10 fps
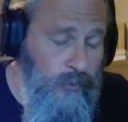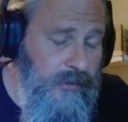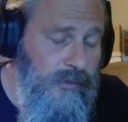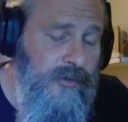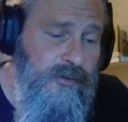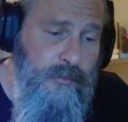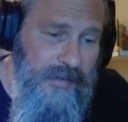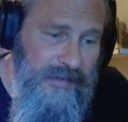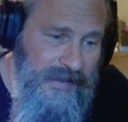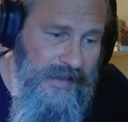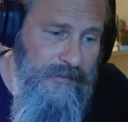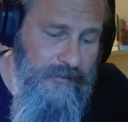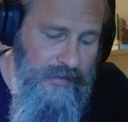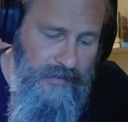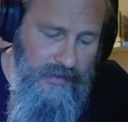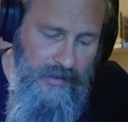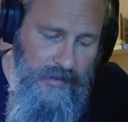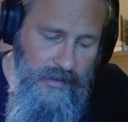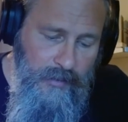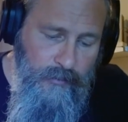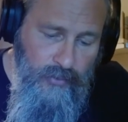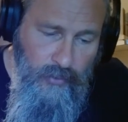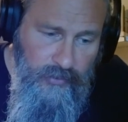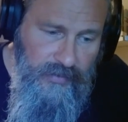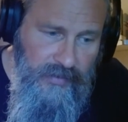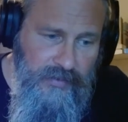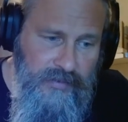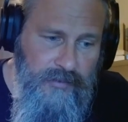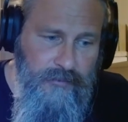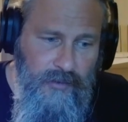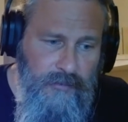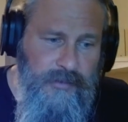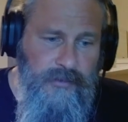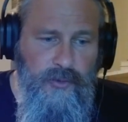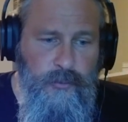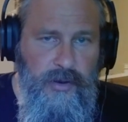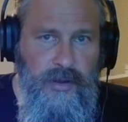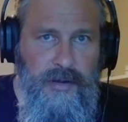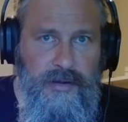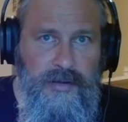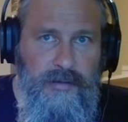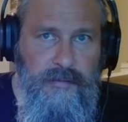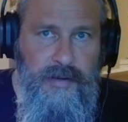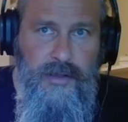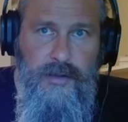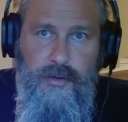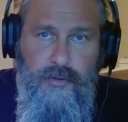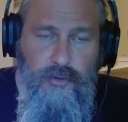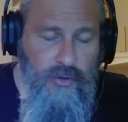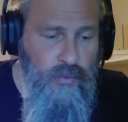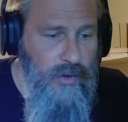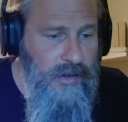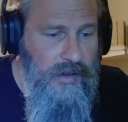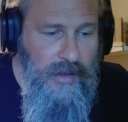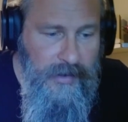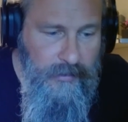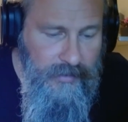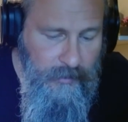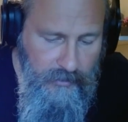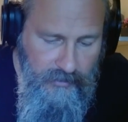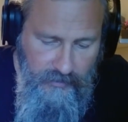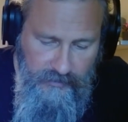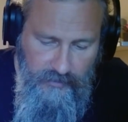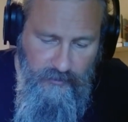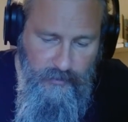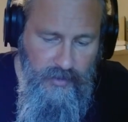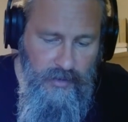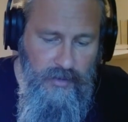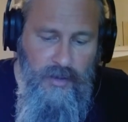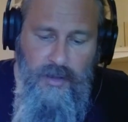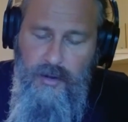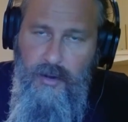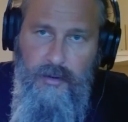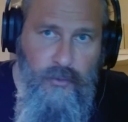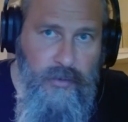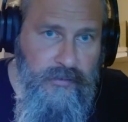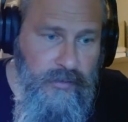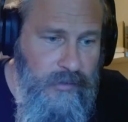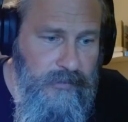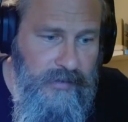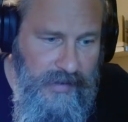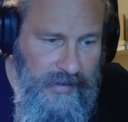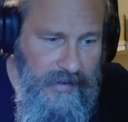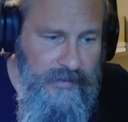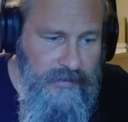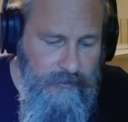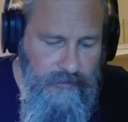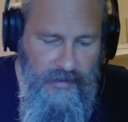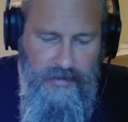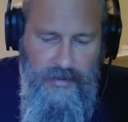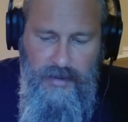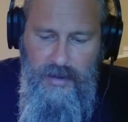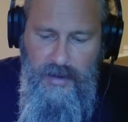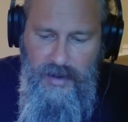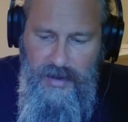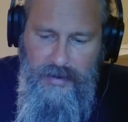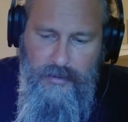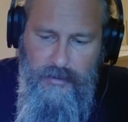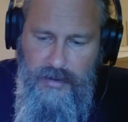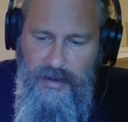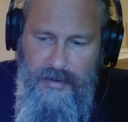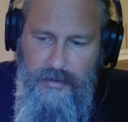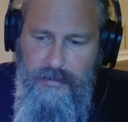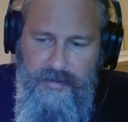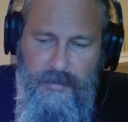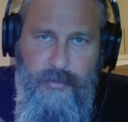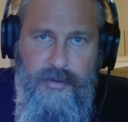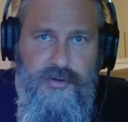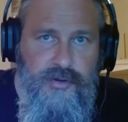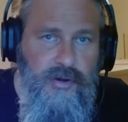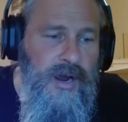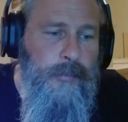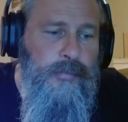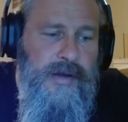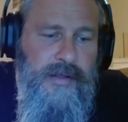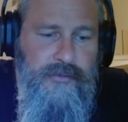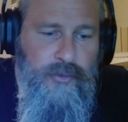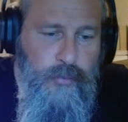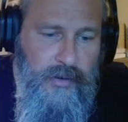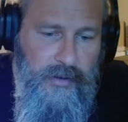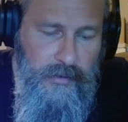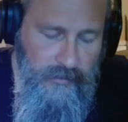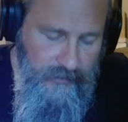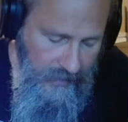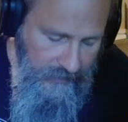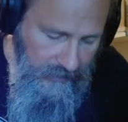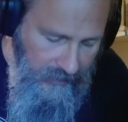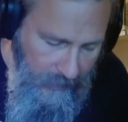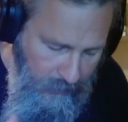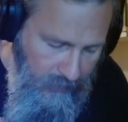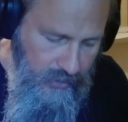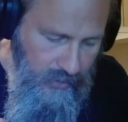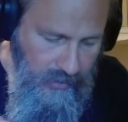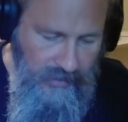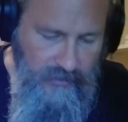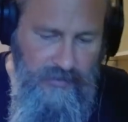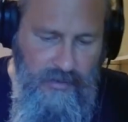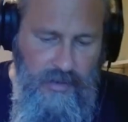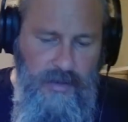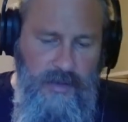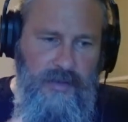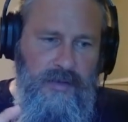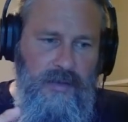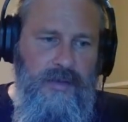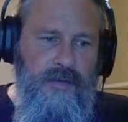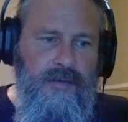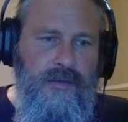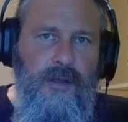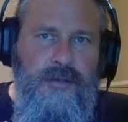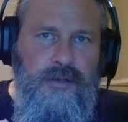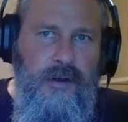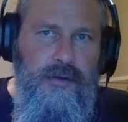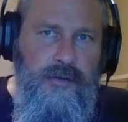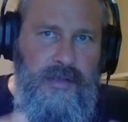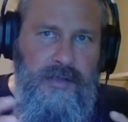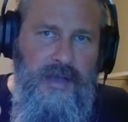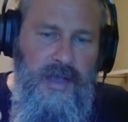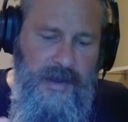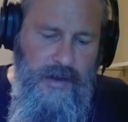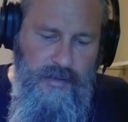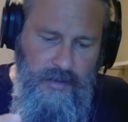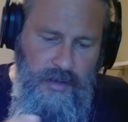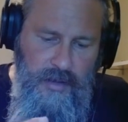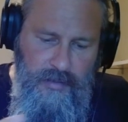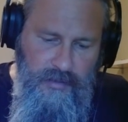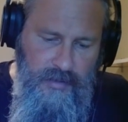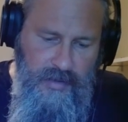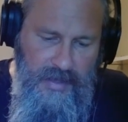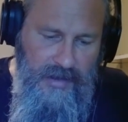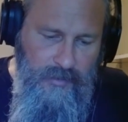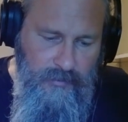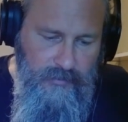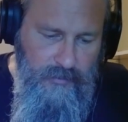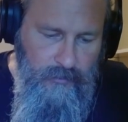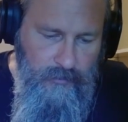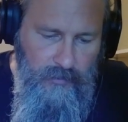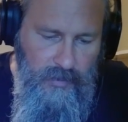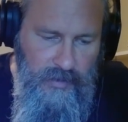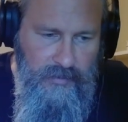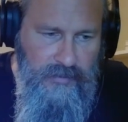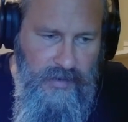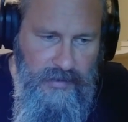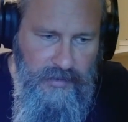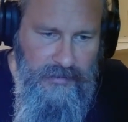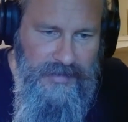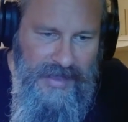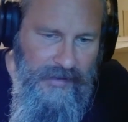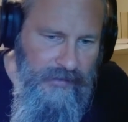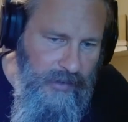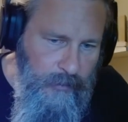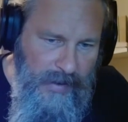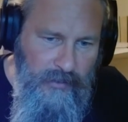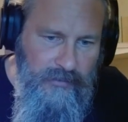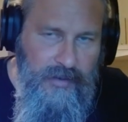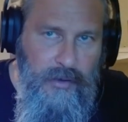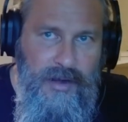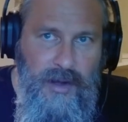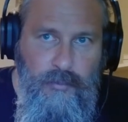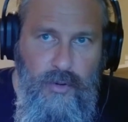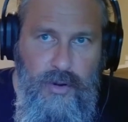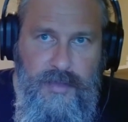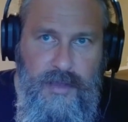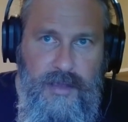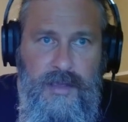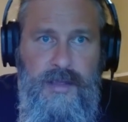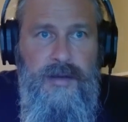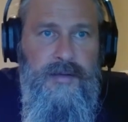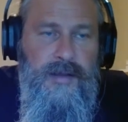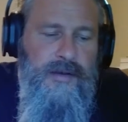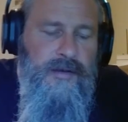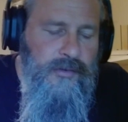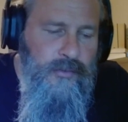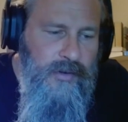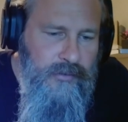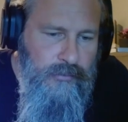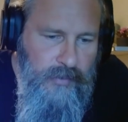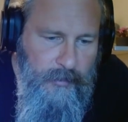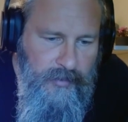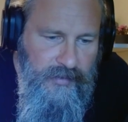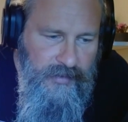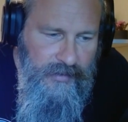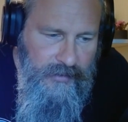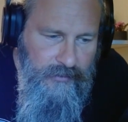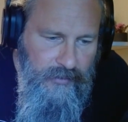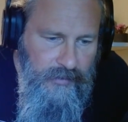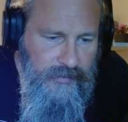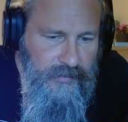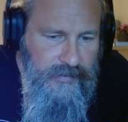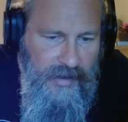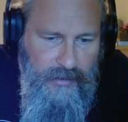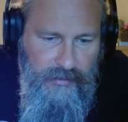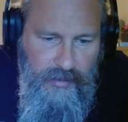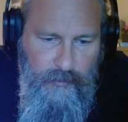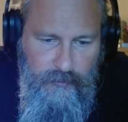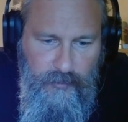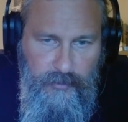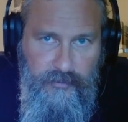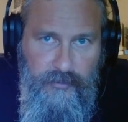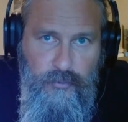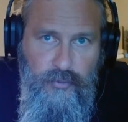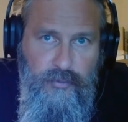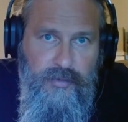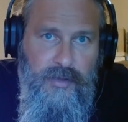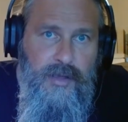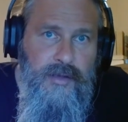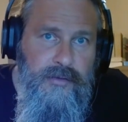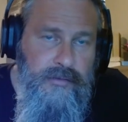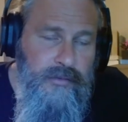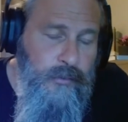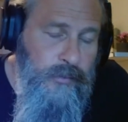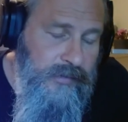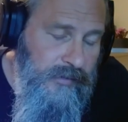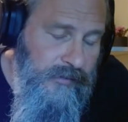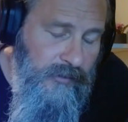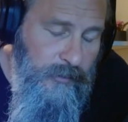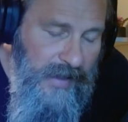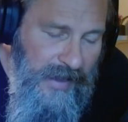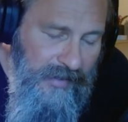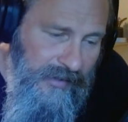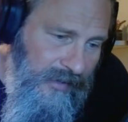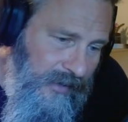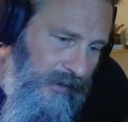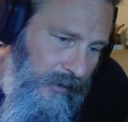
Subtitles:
researchers believe that the processes involved in superconductivity could work at higher temperatures. And there's been an ongoing search for decades to find higher and higher temperature operating superconductors. And as the temperature gets in these solid structures gets higher, the atoms and inside the lattice are bouncing around more and they tend to interrupt the electrons and scatter them from a smooth zero resistance path, and